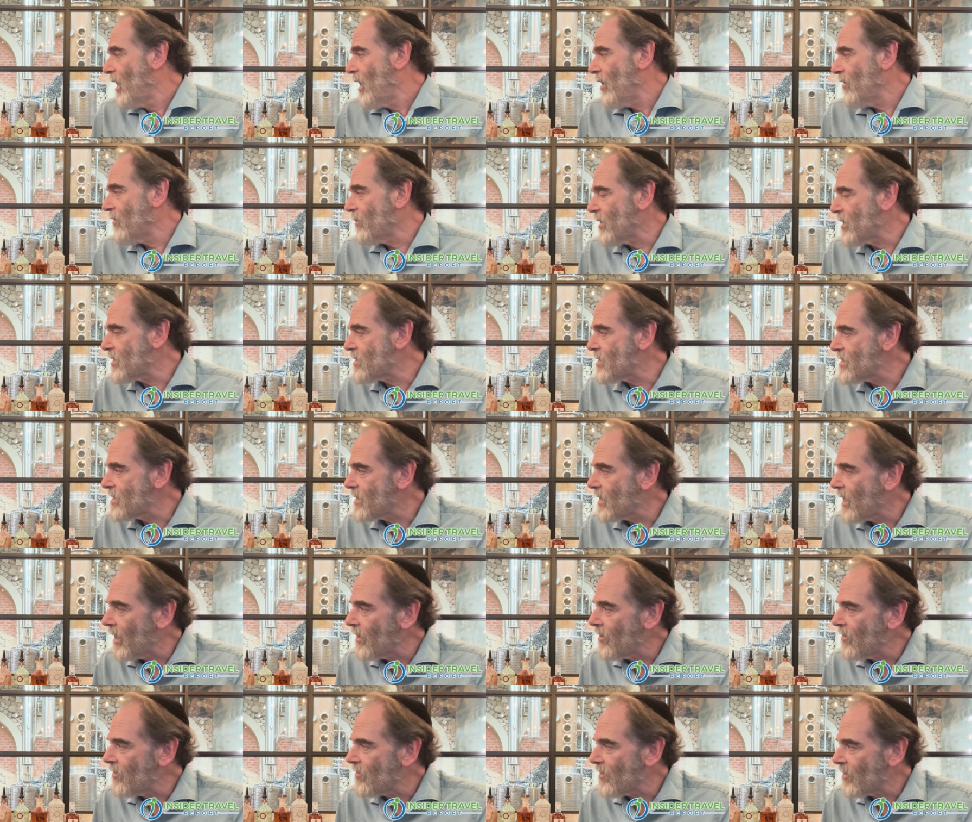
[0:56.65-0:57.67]
as much as
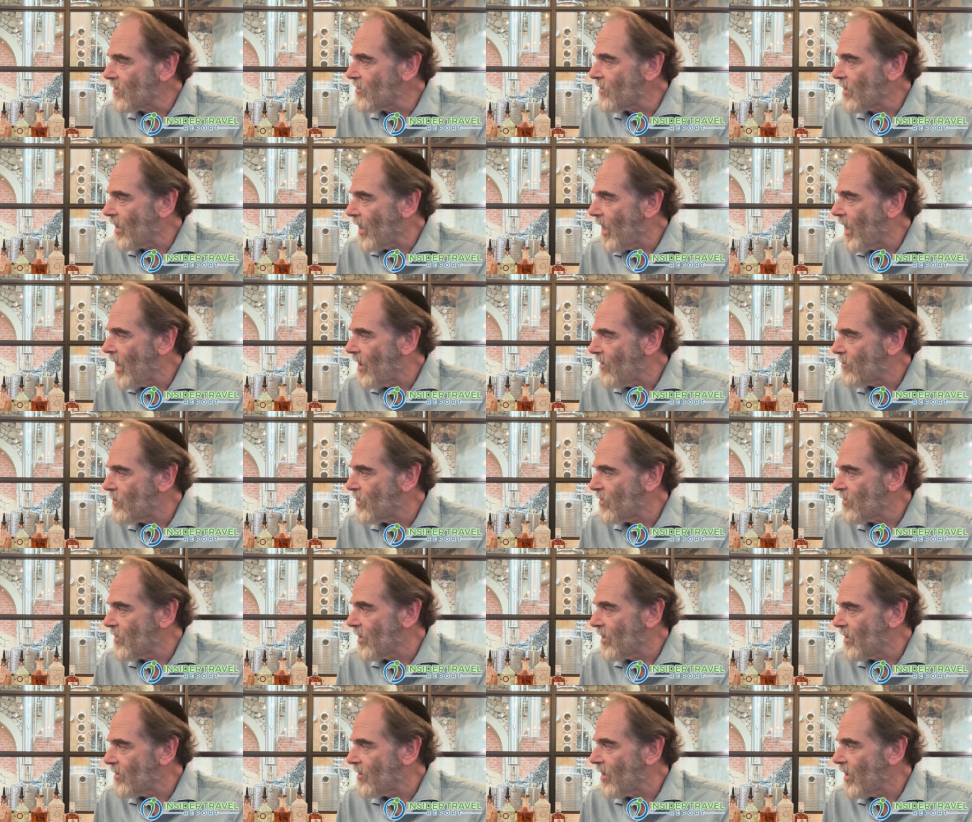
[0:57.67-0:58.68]

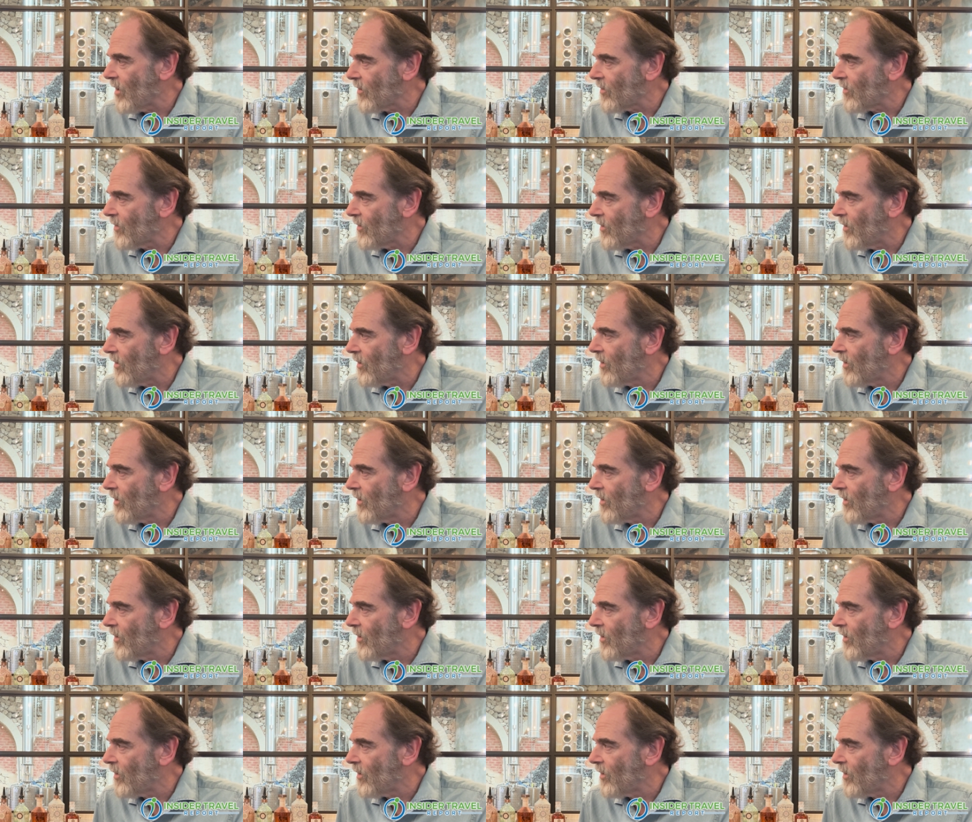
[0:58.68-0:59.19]
96.5% alcohol.